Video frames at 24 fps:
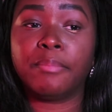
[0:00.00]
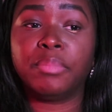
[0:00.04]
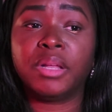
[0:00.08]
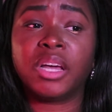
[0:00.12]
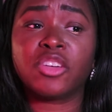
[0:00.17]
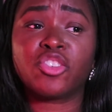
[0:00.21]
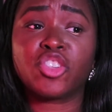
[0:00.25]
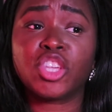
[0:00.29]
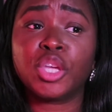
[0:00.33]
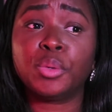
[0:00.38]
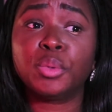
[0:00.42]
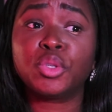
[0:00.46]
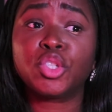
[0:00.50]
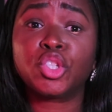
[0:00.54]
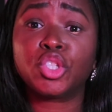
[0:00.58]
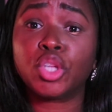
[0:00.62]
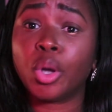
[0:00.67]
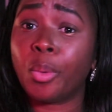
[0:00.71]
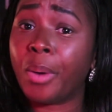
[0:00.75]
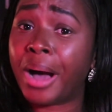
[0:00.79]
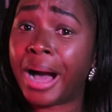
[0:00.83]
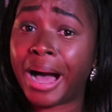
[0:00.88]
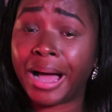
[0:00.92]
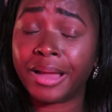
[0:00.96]
plus she was
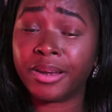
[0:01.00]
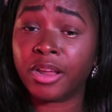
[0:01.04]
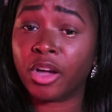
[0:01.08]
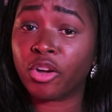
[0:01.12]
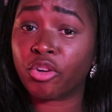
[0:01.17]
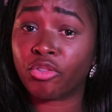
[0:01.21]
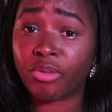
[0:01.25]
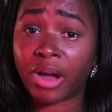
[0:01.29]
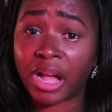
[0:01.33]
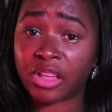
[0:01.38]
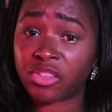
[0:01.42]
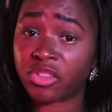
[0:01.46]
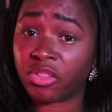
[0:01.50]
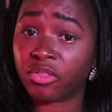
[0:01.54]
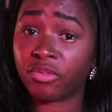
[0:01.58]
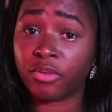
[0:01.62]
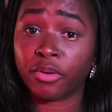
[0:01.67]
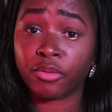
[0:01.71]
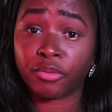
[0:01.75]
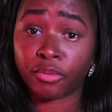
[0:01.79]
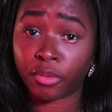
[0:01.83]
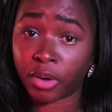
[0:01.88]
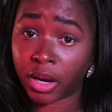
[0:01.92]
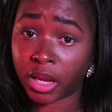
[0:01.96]
so hot in her crotches
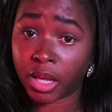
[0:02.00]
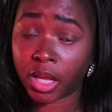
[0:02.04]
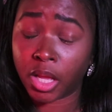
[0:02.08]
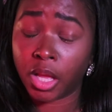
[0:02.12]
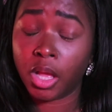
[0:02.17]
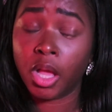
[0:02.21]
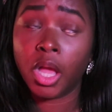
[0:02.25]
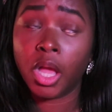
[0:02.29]
for Frank